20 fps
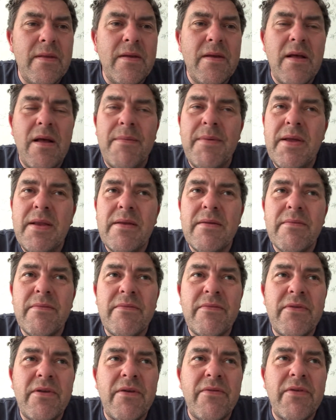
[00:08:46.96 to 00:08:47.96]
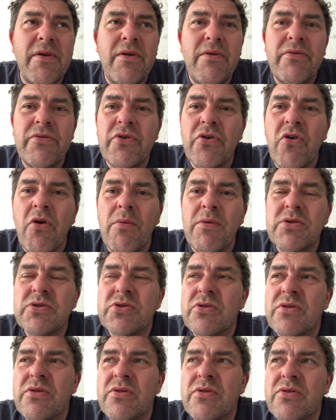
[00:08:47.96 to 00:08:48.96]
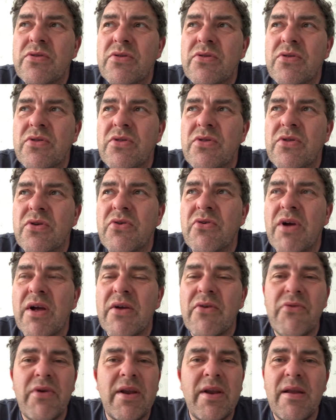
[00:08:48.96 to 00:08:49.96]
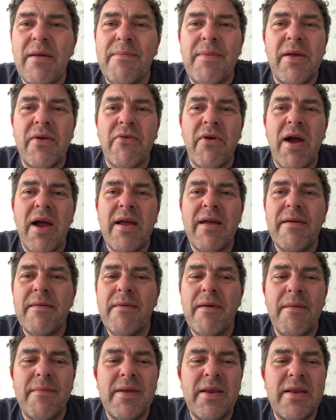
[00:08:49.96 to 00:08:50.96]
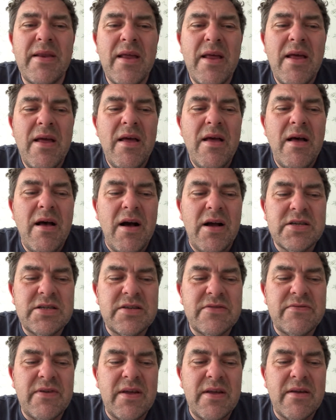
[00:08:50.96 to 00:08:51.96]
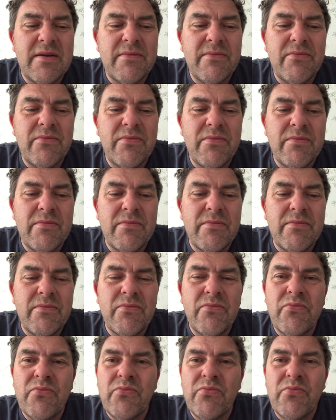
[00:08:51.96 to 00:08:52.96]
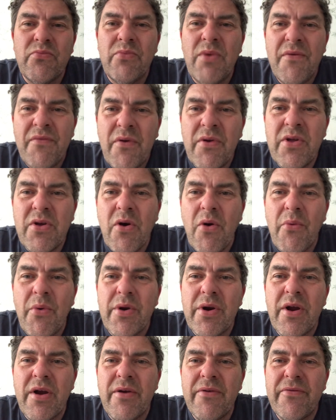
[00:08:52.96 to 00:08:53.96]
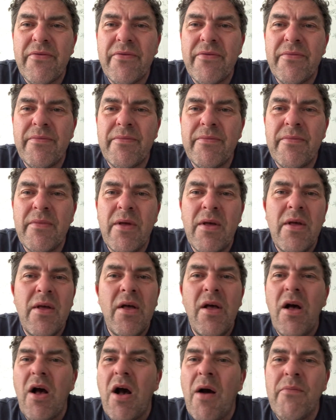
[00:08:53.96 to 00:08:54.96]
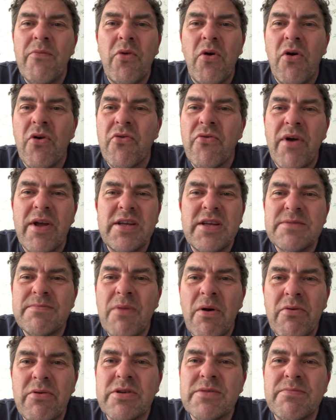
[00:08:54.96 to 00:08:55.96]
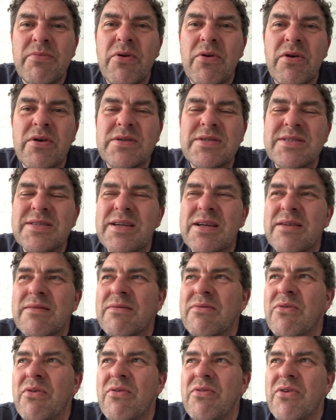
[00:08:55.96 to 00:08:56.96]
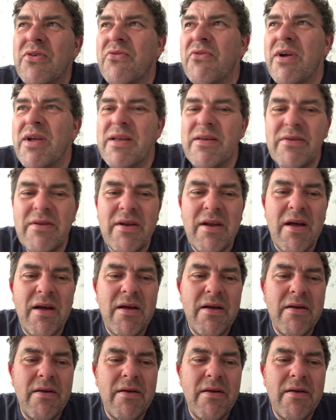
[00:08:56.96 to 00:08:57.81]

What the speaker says: I mean, your views, your comments on the green would be great. I mean, I just think we've only got one Earth. I'm not a great spokesperson. I'm not the great, you know.